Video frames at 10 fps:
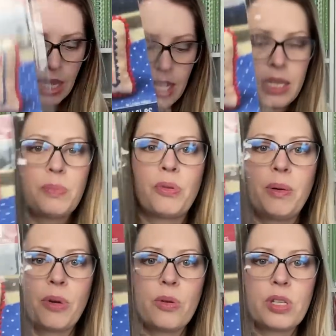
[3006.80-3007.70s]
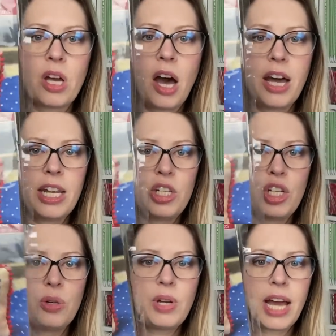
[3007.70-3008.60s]
is Primrose Cottage
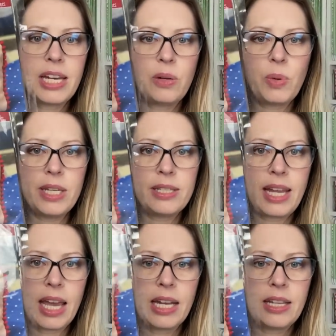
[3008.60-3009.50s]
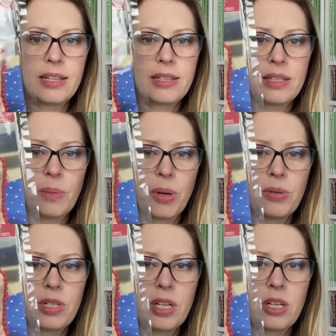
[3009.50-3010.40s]
United We Stand. This is the
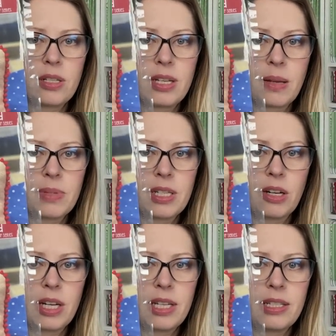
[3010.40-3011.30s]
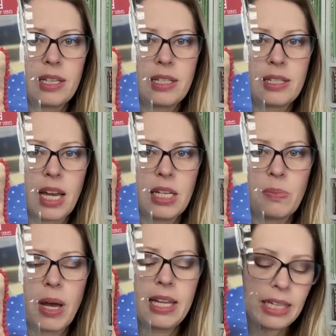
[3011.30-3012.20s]
postage stamp series designed
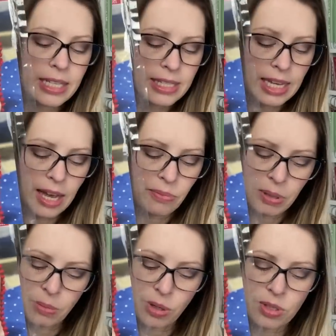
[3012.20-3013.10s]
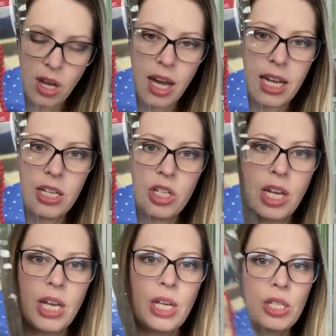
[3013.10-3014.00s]
by Lindsay of Primrose Cottage.
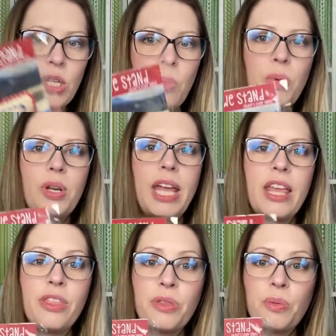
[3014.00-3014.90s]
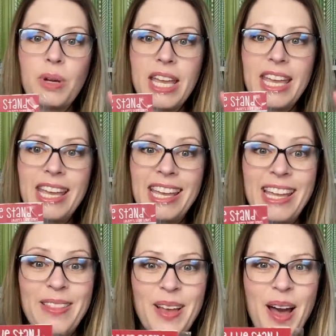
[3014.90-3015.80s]
So put a three
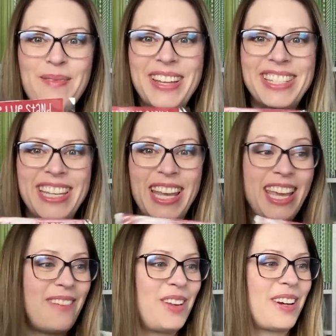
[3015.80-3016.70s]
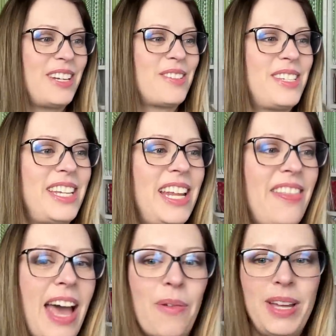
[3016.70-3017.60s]
in the comments if you're interested
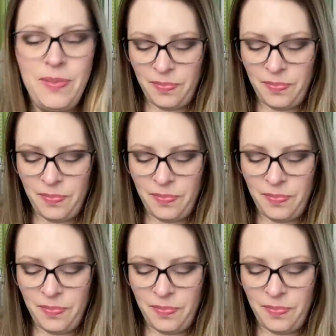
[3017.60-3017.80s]
in that one.